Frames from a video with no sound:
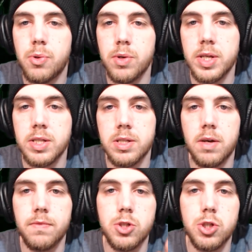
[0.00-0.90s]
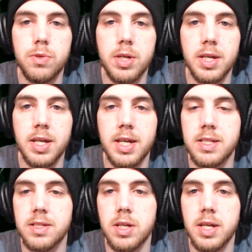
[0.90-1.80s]
points of the shooting,
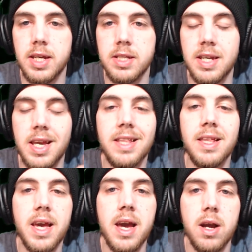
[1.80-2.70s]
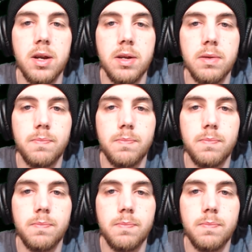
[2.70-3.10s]
it's in the air,